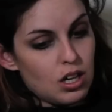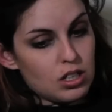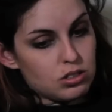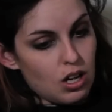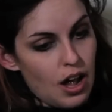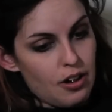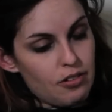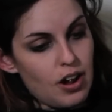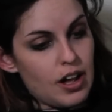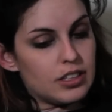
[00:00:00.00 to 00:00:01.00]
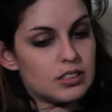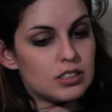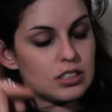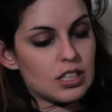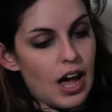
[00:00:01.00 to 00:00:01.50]
So I ran
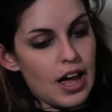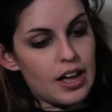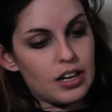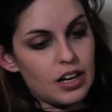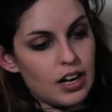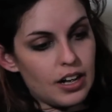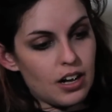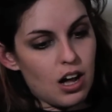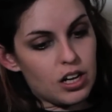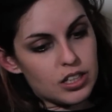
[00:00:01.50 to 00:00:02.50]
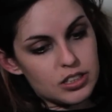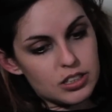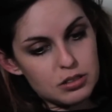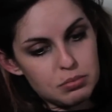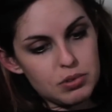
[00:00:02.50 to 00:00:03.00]
inside and I got under
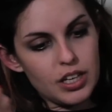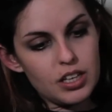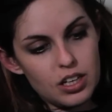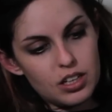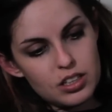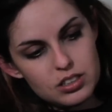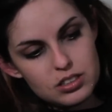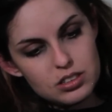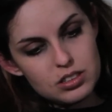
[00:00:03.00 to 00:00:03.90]
the blanket.